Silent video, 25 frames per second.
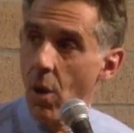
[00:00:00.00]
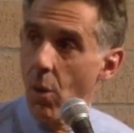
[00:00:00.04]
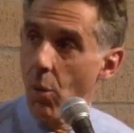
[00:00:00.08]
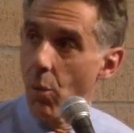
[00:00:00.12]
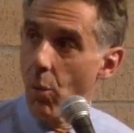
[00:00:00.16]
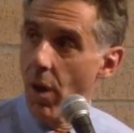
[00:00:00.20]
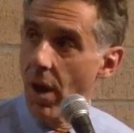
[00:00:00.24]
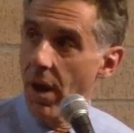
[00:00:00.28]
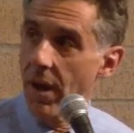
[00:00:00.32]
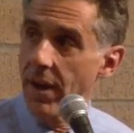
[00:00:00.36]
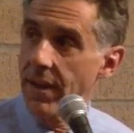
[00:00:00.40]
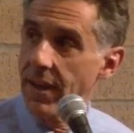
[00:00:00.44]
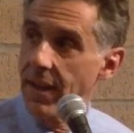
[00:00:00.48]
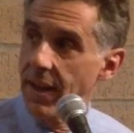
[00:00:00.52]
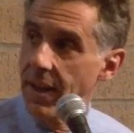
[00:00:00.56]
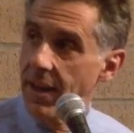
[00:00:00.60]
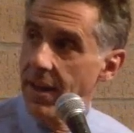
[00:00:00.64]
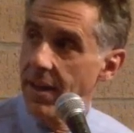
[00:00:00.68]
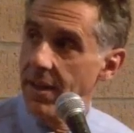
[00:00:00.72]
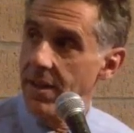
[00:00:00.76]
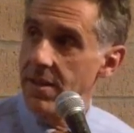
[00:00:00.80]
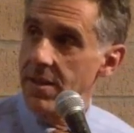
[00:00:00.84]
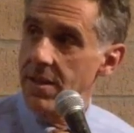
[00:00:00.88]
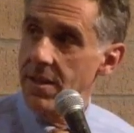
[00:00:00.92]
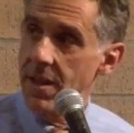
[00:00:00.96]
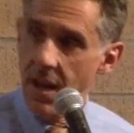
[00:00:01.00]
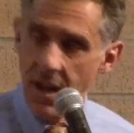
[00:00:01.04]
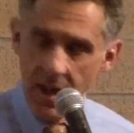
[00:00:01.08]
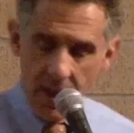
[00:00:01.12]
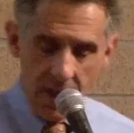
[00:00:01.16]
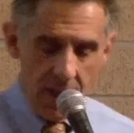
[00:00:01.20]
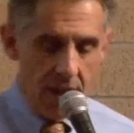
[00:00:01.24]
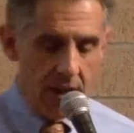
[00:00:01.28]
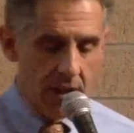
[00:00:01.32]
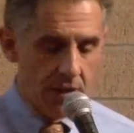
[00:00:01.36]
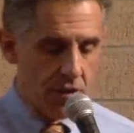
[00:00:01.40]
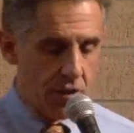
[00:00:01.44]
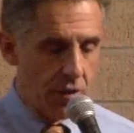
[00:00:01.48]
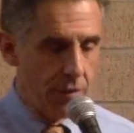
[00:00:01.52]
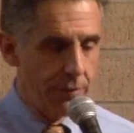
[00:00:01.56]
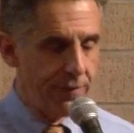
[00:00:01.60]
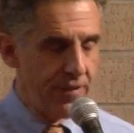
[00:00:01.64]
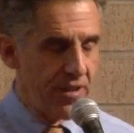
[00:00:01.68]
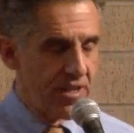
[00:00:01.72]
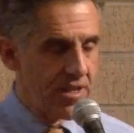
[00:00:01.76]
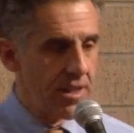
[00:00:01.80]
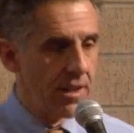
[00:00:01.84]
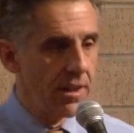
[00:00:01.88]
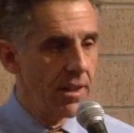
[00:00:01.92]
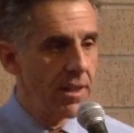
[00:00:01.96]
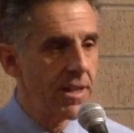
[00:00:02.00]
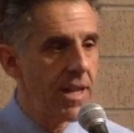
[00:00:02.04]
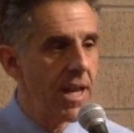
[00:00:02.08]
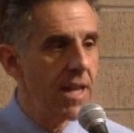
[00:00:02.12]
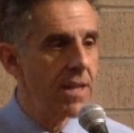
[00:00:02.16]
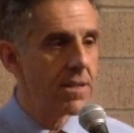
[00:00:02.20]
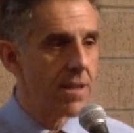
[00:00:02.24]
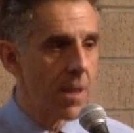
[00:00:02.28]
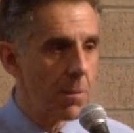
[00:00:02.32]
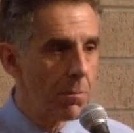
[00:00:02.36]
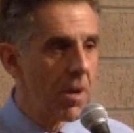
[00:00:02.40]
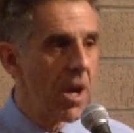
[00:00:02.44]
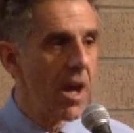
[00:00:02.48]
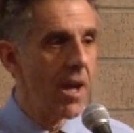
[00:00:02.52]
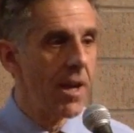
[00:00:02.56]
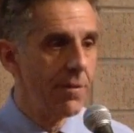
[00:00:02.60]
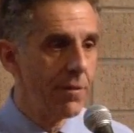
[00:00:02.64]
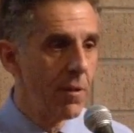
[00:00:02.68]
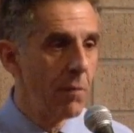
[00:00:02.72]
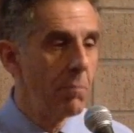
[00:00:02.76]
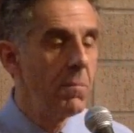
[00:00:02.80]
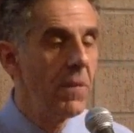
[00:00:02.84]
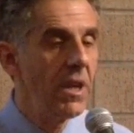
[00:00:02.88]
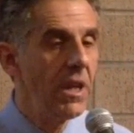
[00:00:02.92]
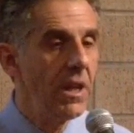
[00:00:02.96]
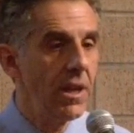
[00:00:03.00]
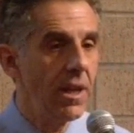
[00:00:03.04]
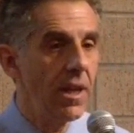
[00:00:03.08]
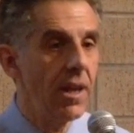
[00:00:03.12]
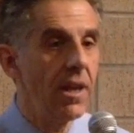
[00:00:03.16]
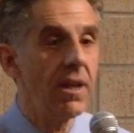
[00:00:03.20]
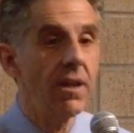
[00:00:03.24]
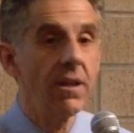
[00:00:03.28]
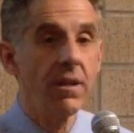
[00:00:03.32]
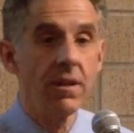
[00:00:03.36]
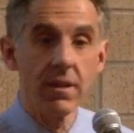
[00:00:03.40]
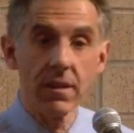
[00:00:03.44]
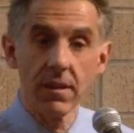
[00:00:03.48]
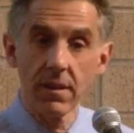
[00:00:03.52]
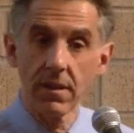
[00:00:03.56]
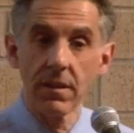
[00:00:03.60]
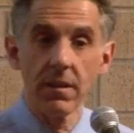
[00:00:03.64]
One is to facilitate some kind of a meeting.